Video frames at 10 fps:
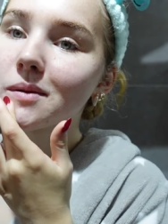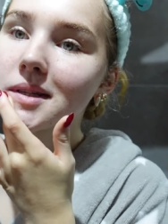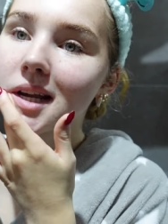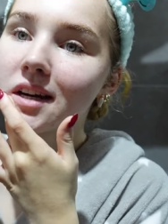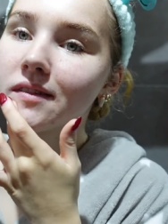I'm
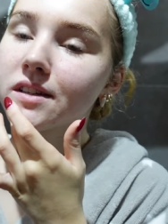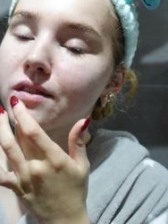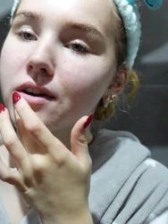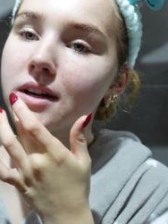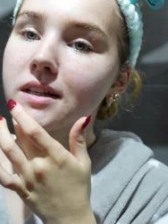scared of
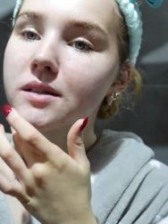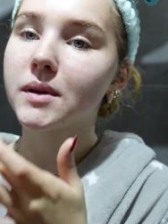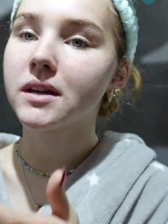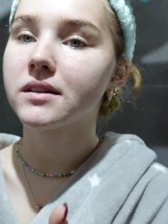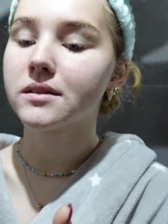exfoliants,
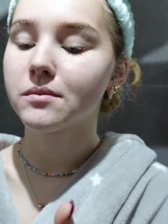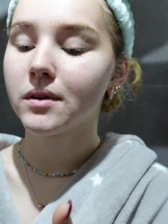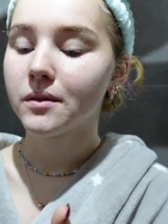because